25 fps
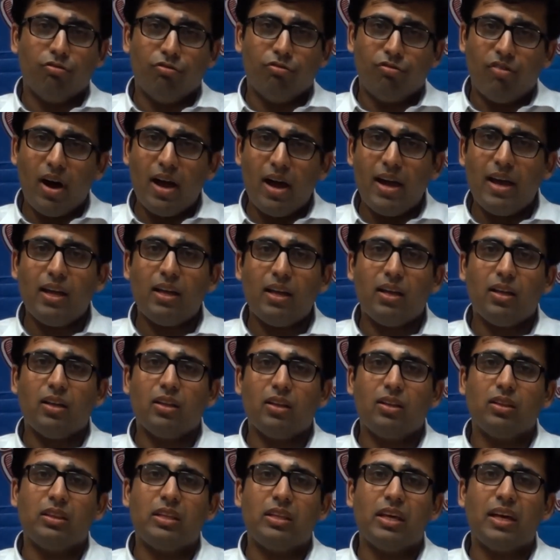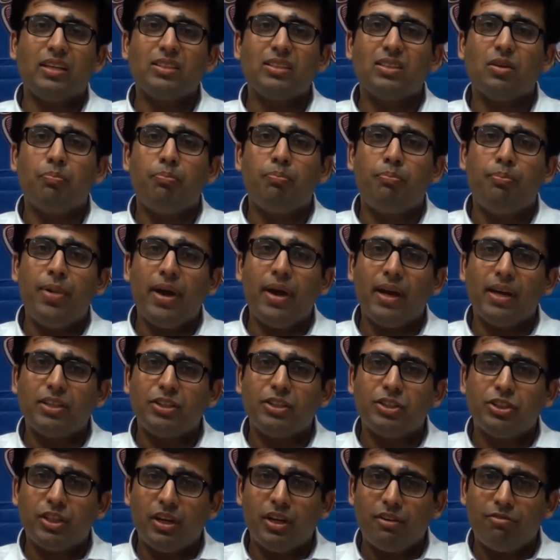Why there is a big
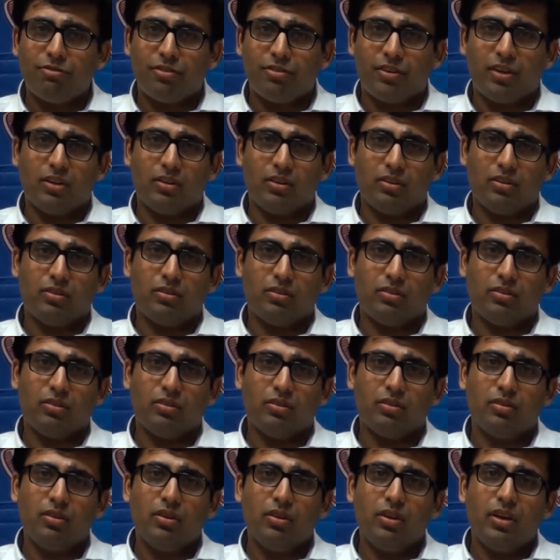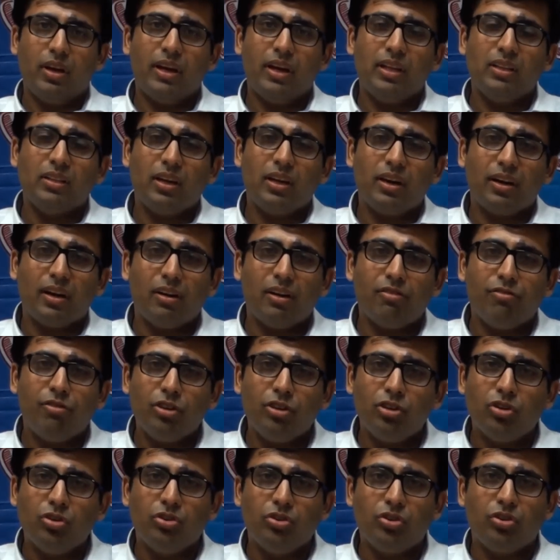shift in the
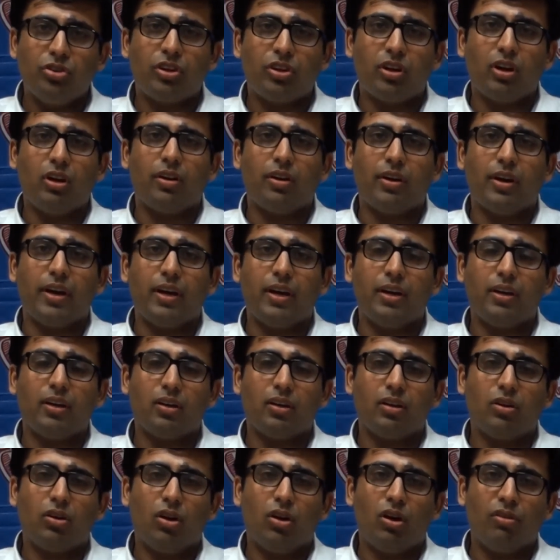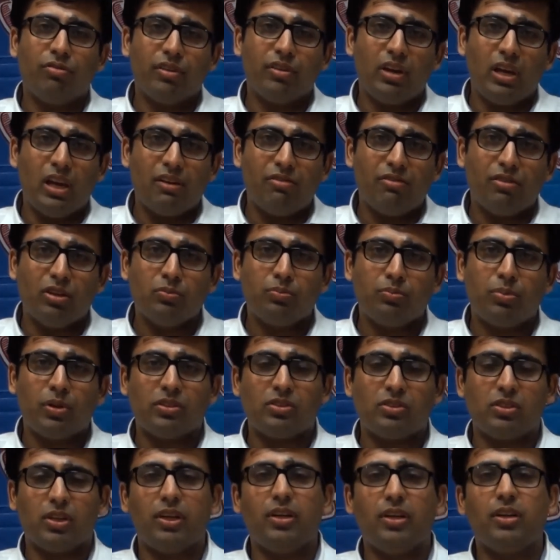revenue neutral rate of
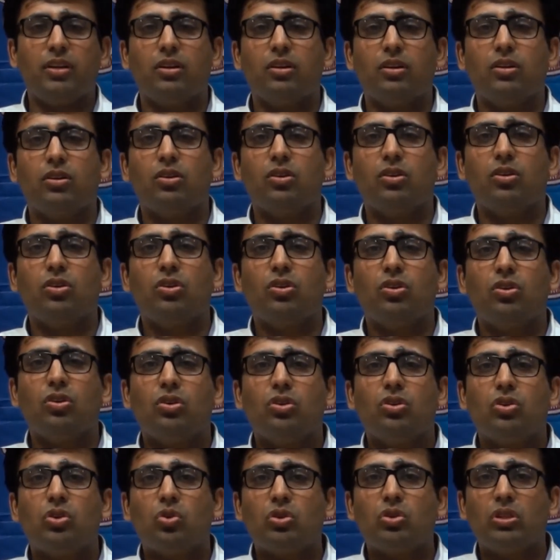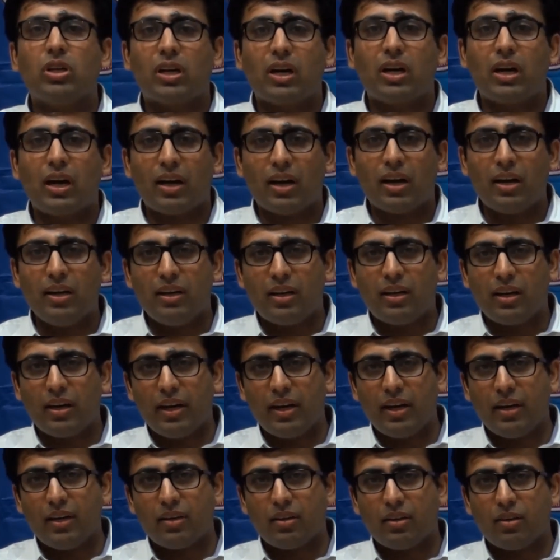11% to the current
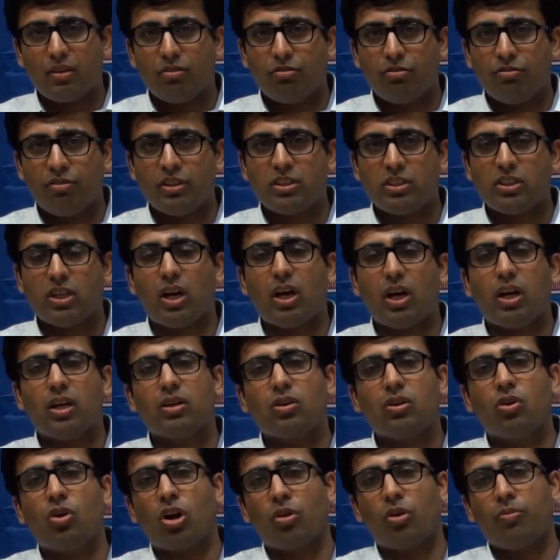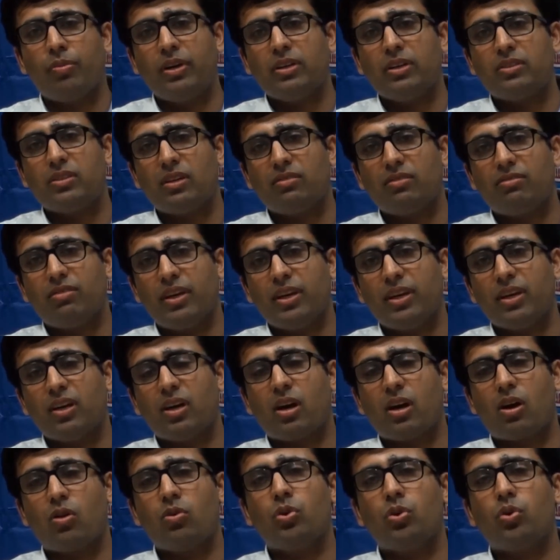rate which governments are saying
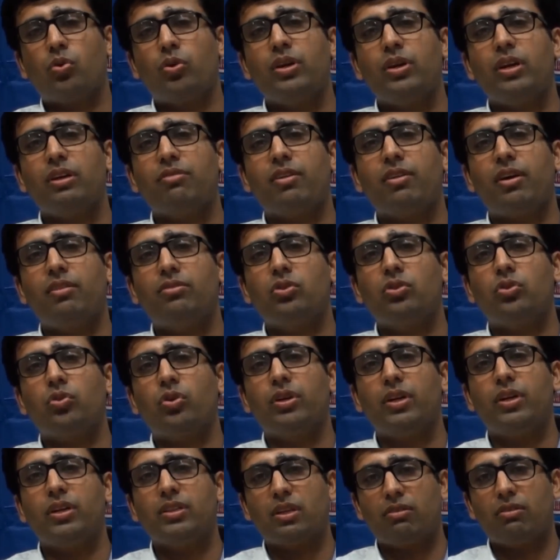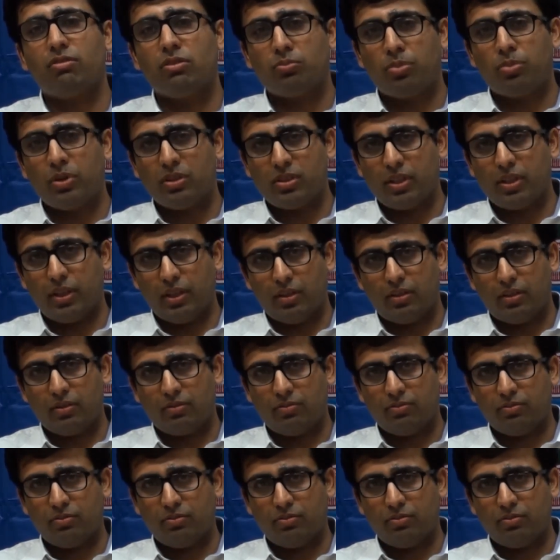around 25 to 27%?